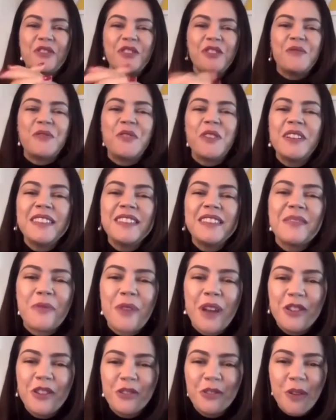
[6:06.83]
different
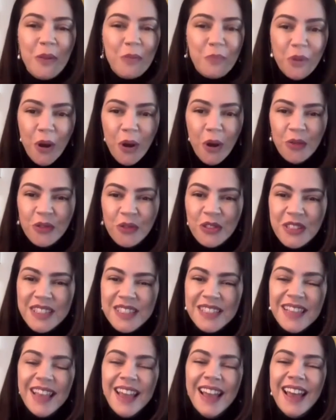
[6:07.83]
regional
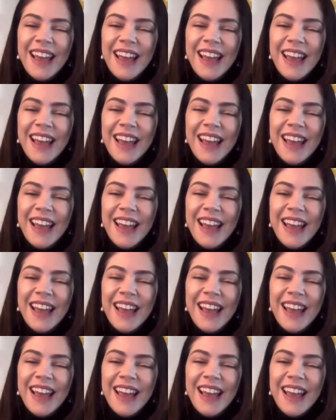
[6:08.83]
approaches